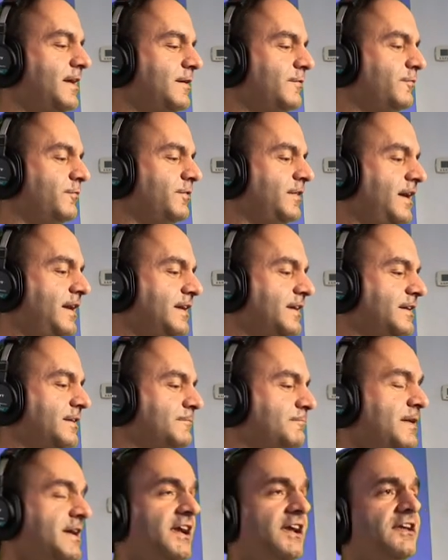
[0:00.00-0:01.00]
If they
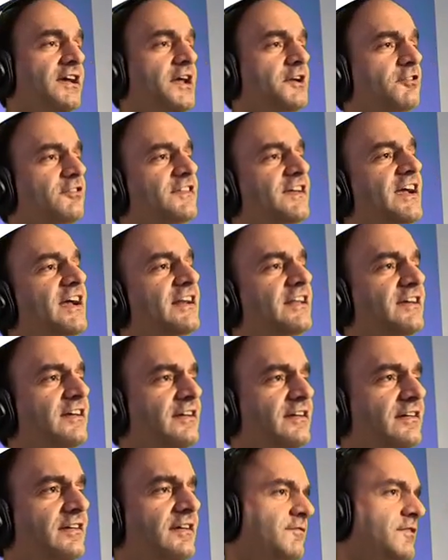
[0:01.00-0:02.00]
can make it
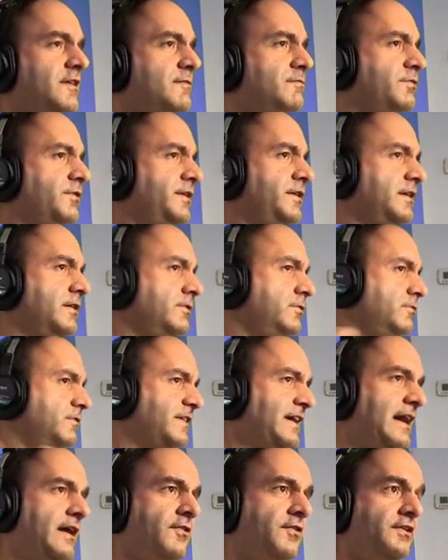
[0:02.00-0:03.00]
entertaining, they bring new
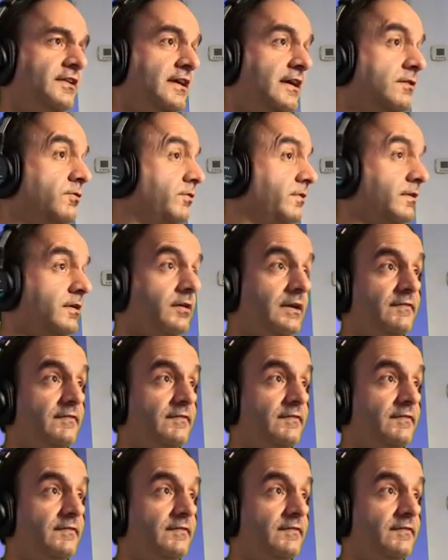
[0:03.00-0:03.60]
talent in, or,